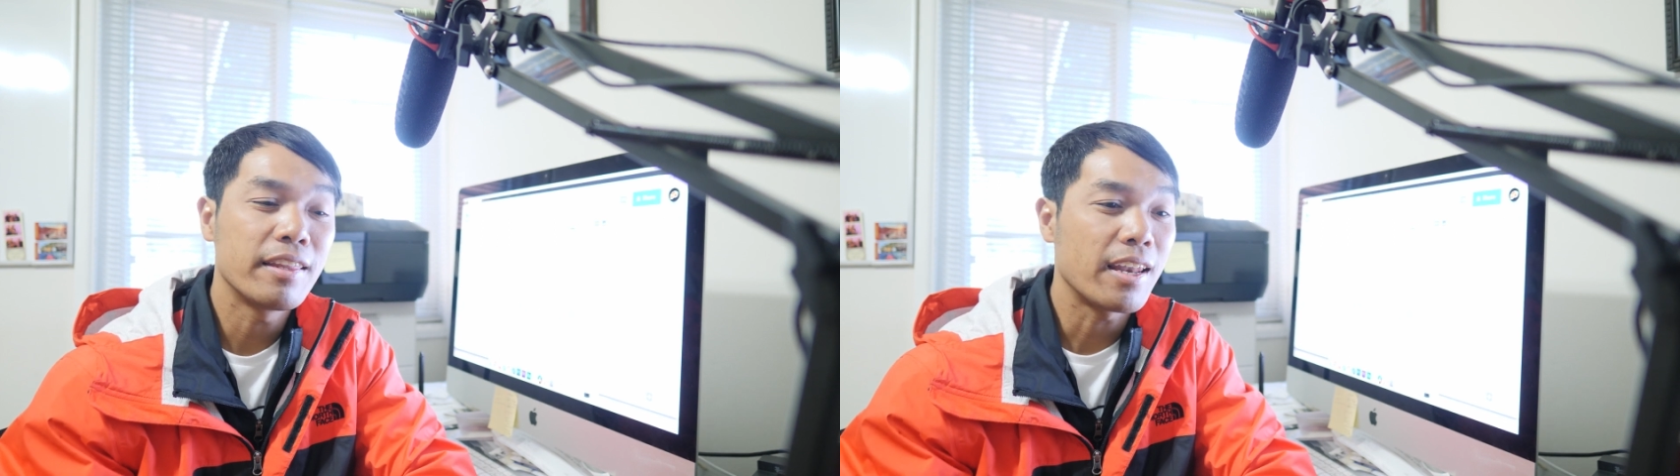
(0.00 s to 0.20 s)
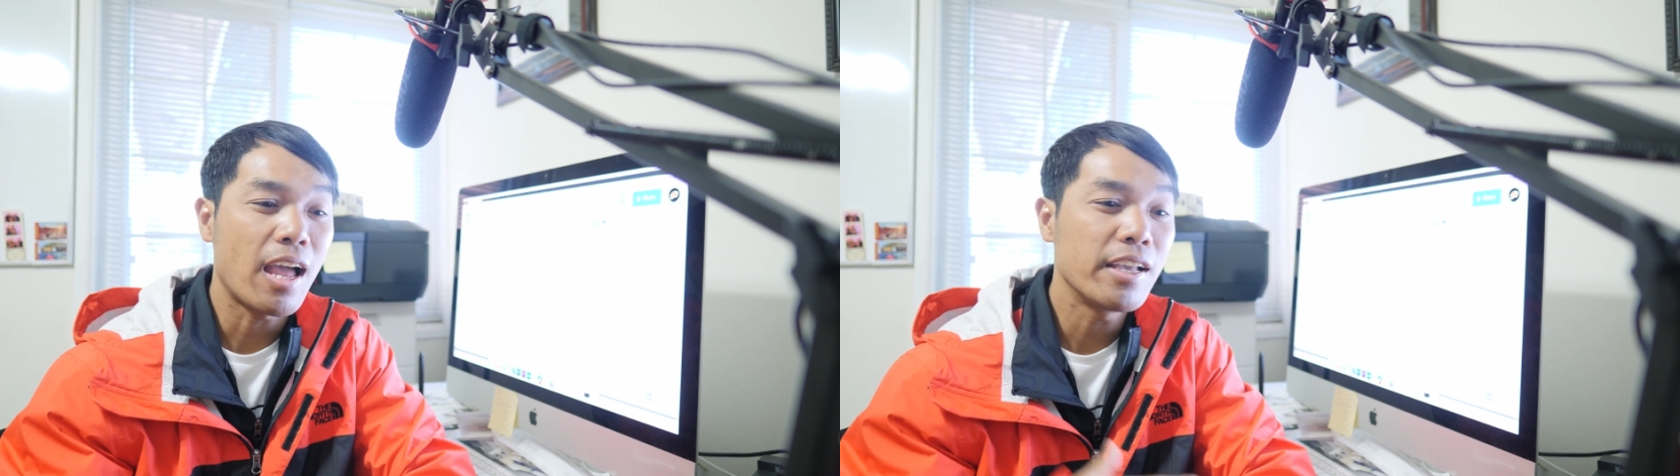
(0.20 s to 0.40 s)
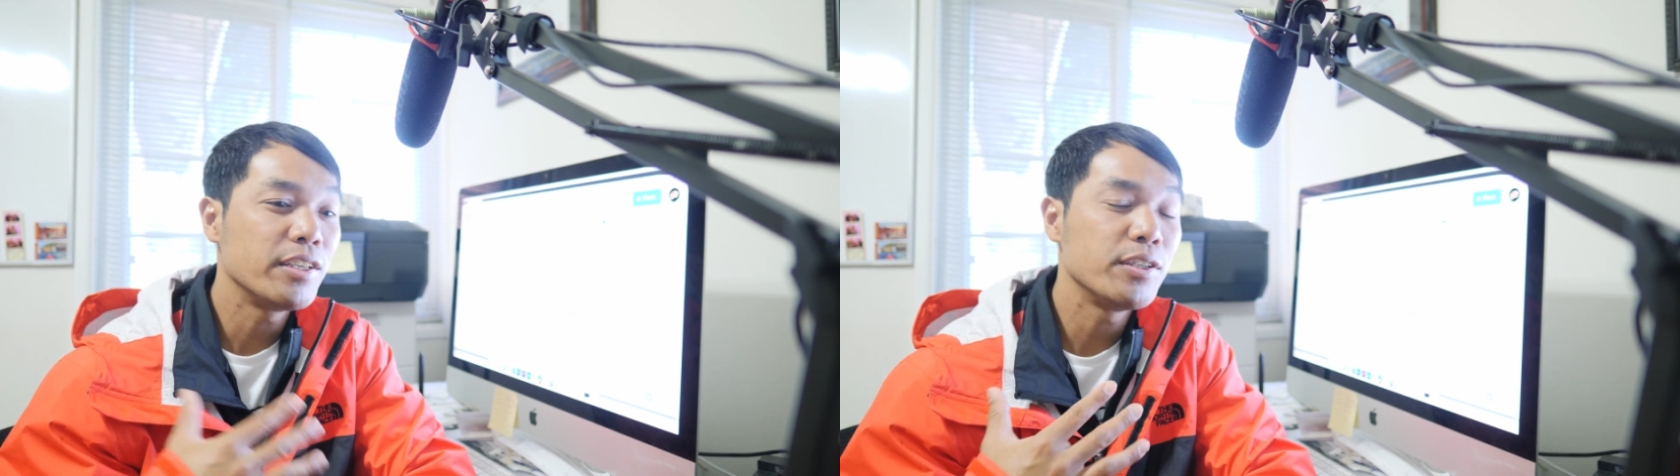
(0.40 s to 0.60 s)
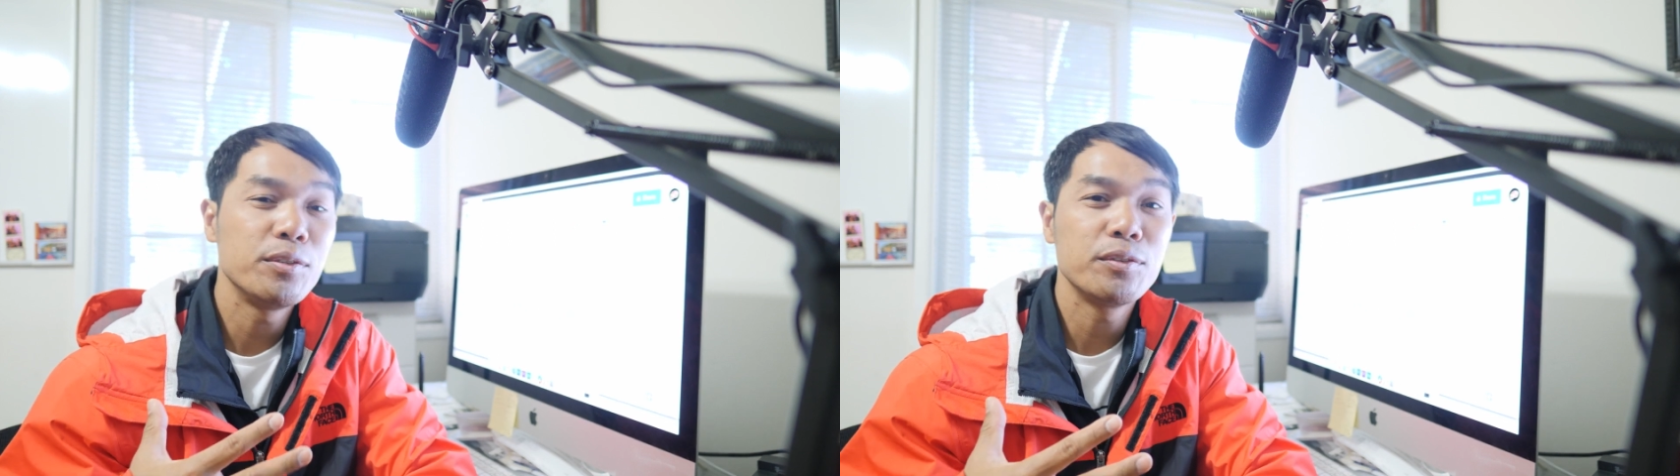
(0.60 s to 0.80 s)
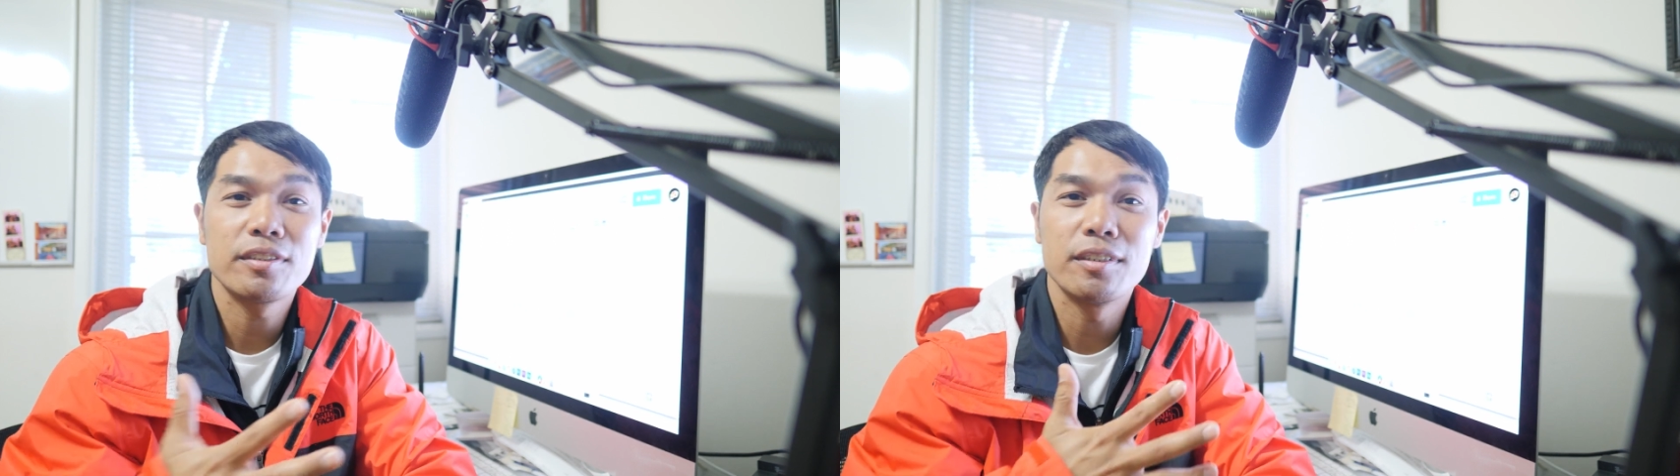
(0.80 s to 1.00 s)
that I
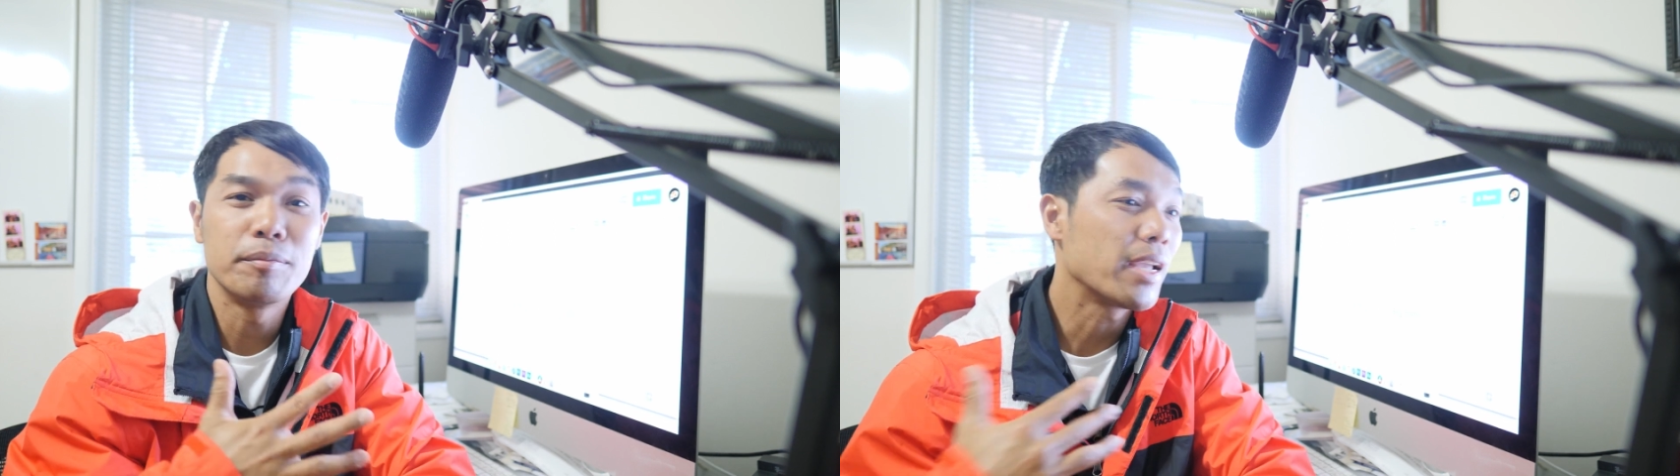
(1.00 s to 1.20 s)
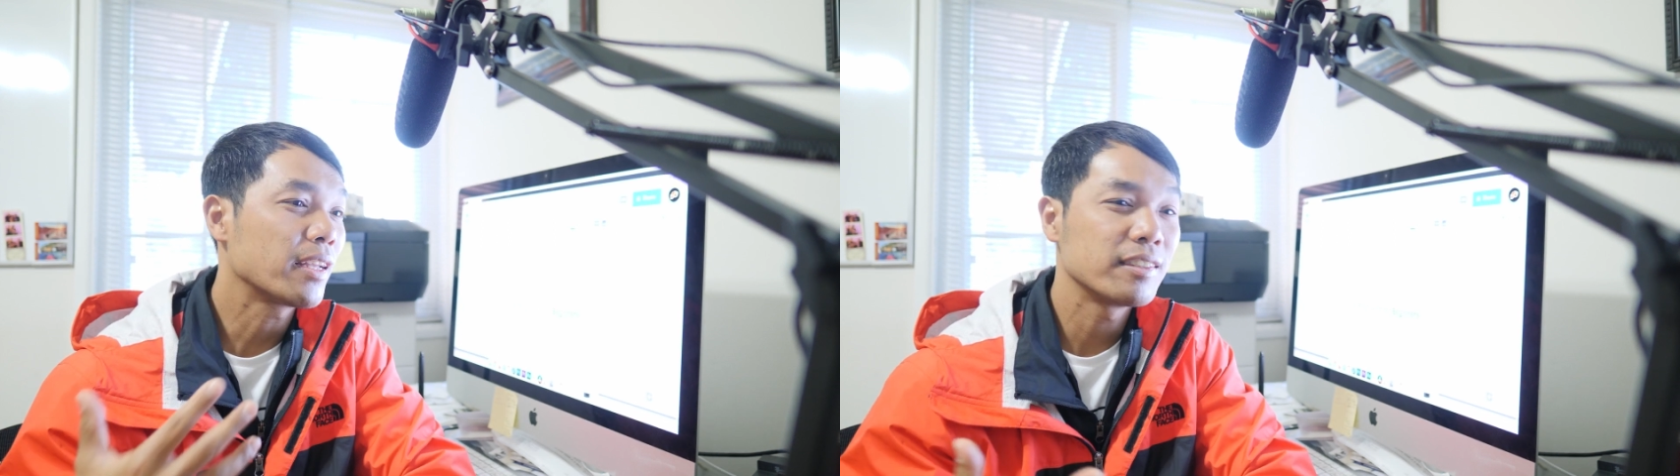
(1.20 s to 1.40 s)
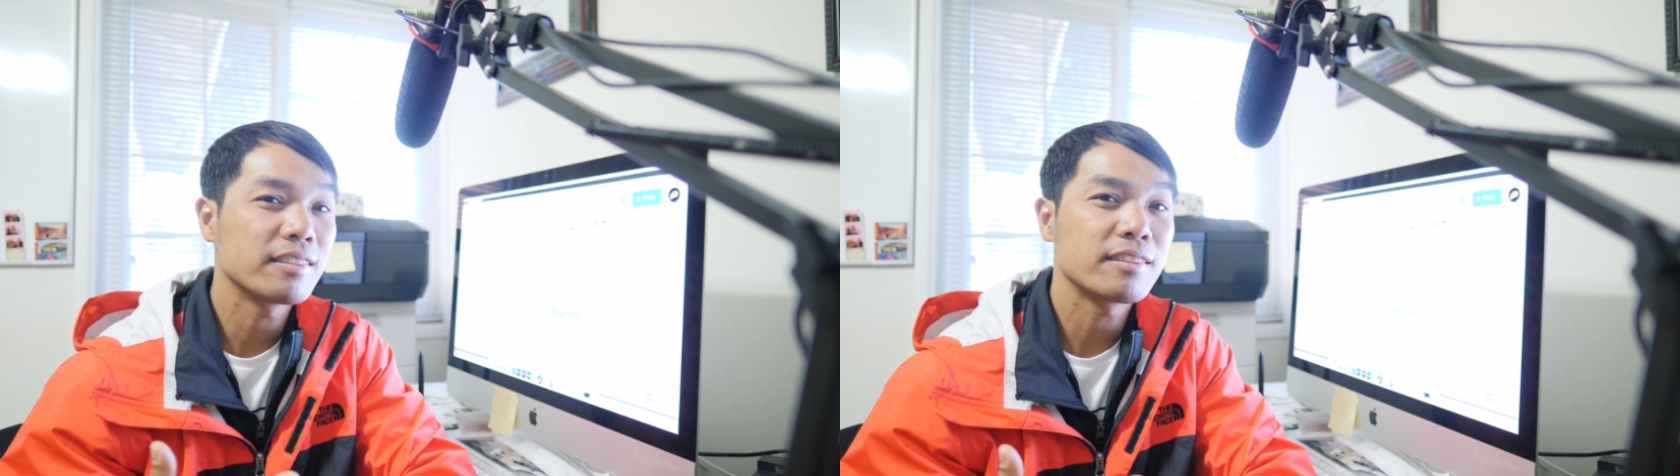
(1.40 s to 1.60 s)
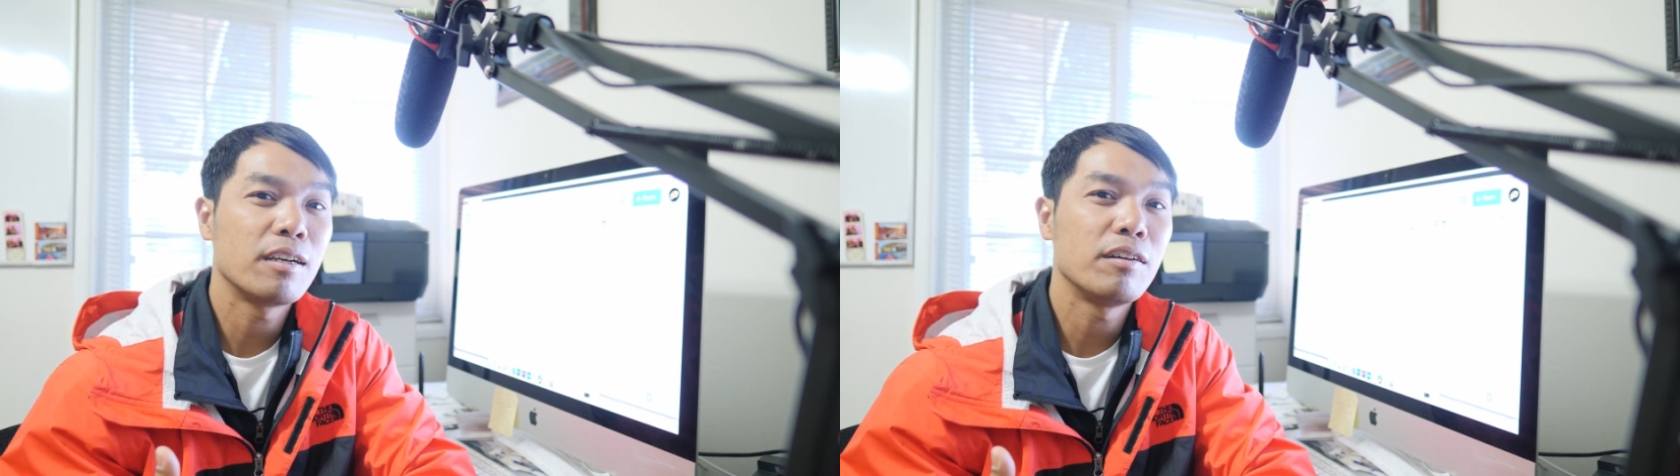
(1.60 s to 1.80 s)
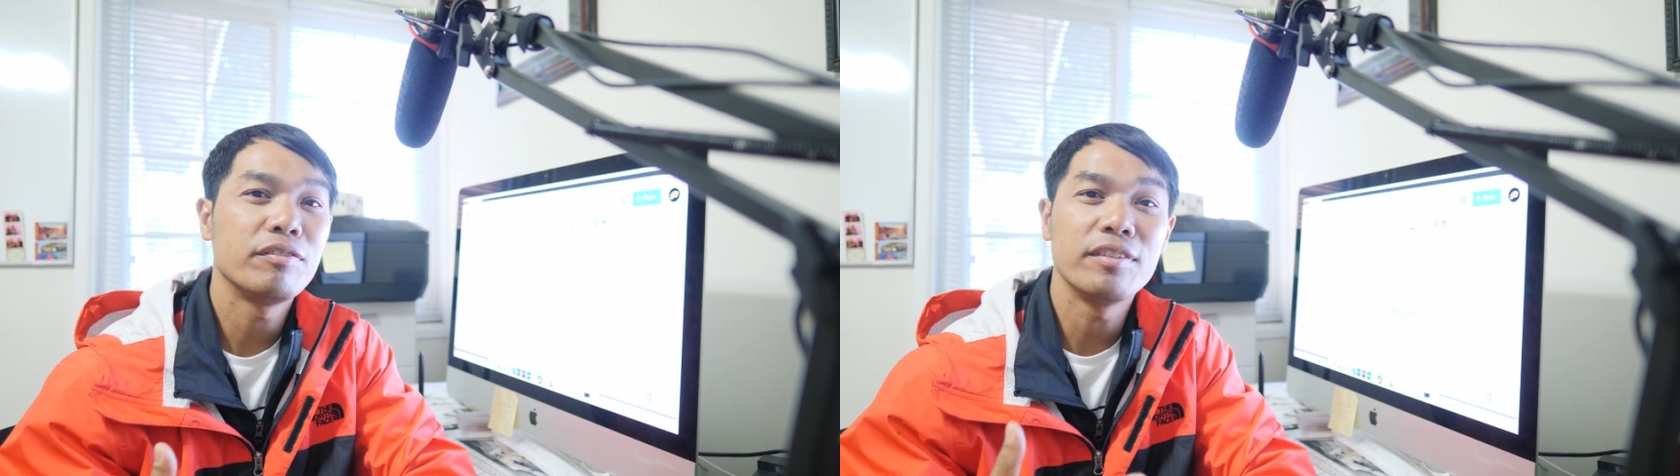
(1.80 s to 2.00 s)
use to make this
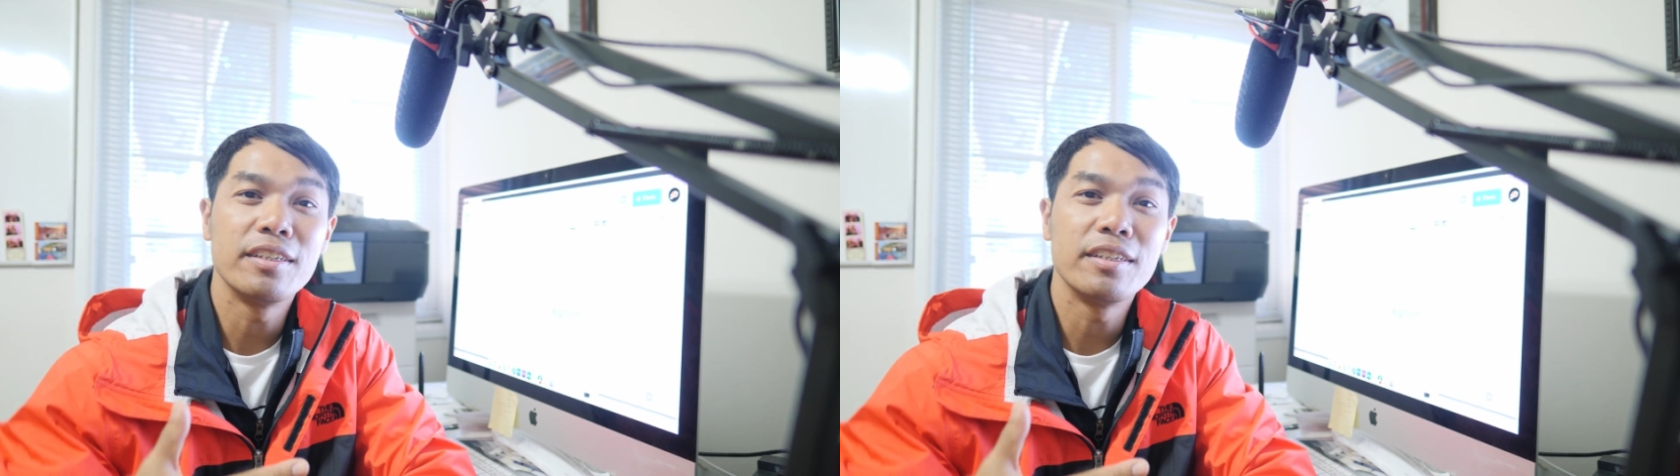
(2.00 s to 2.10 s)
stuff,